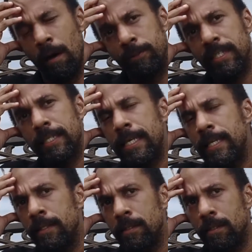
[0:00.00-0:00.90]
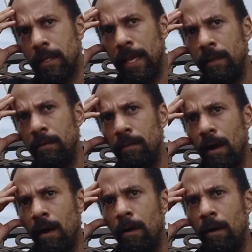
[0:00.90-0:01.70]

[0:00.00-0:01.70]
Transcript: of scenes in